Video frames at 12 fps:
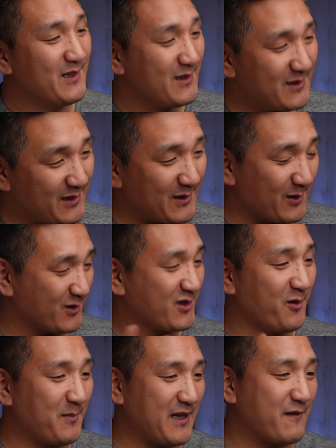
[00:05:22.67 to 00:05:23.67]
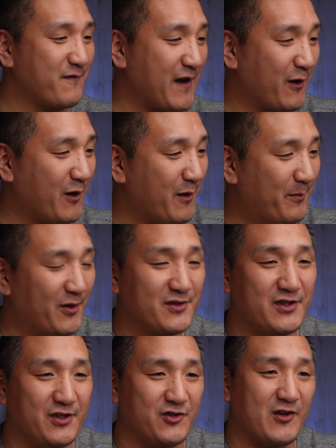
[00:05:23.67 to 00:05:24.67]
There's so many variables
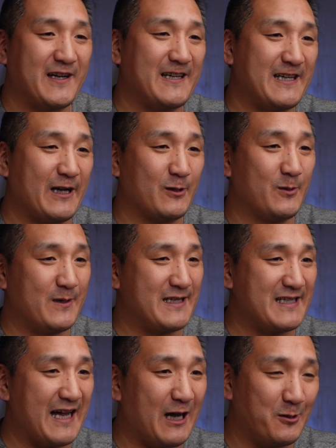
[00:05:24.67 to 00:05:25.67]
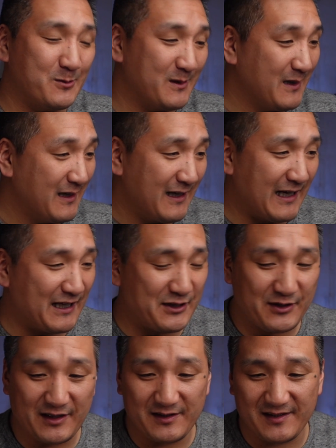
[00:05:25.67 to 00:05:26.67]
and you try to narrow it down, and
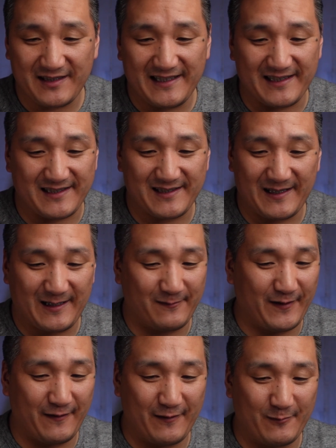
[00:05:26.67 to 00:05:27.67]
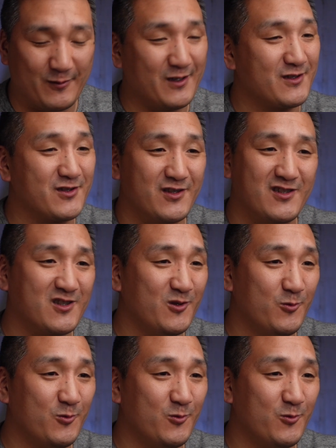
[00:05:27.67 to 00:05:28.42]
you can see it's tough even when it's just two